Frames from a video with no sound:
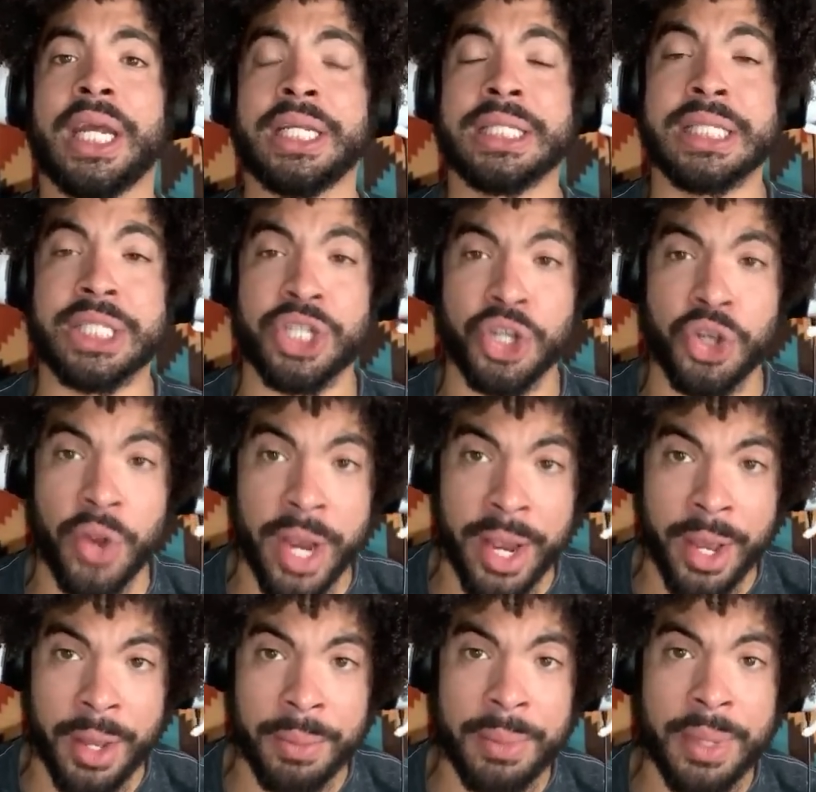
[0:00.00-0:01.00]

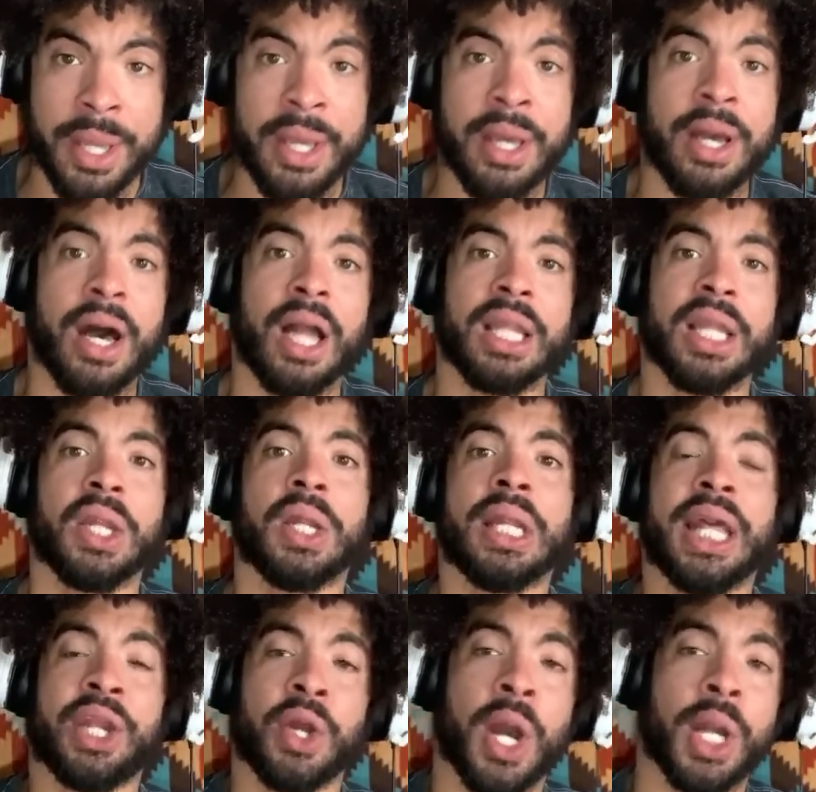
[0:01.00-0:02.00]
Instagram a little
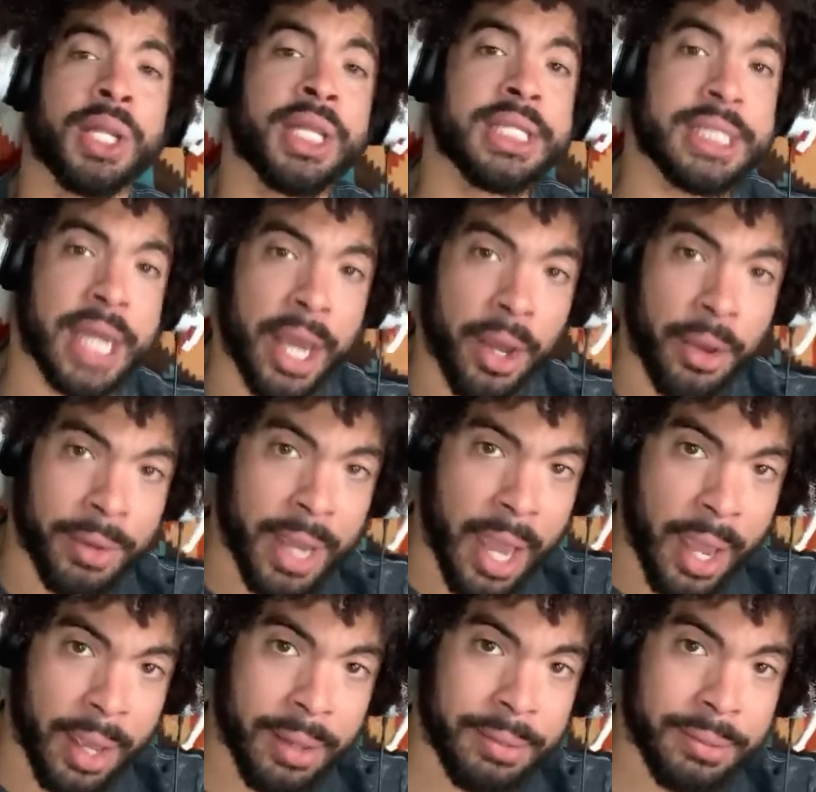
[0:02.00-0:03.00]
later on in the day,
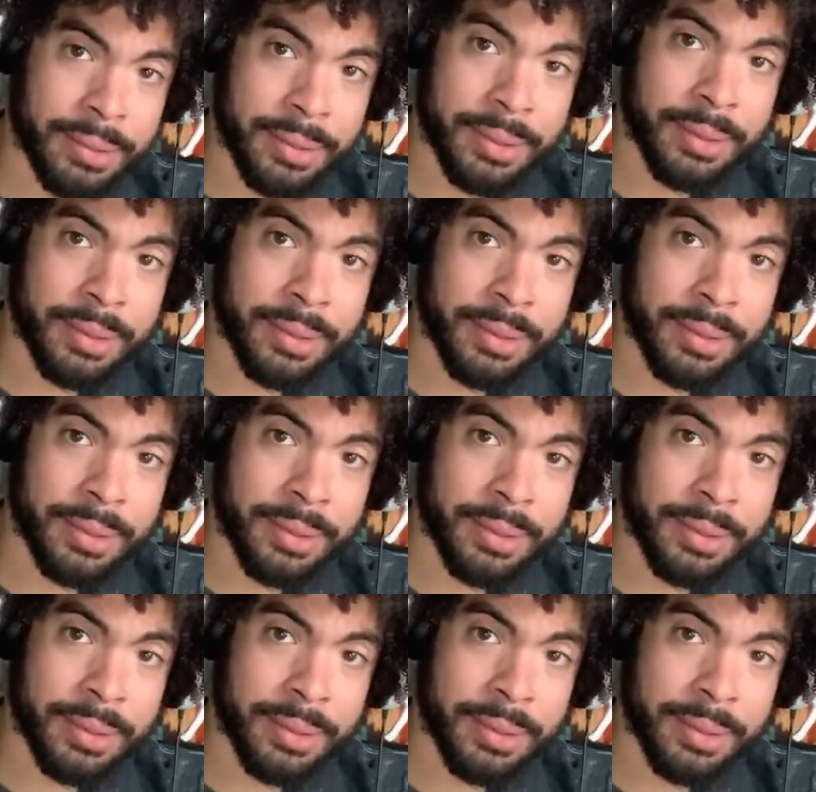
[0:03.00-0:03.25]
okay?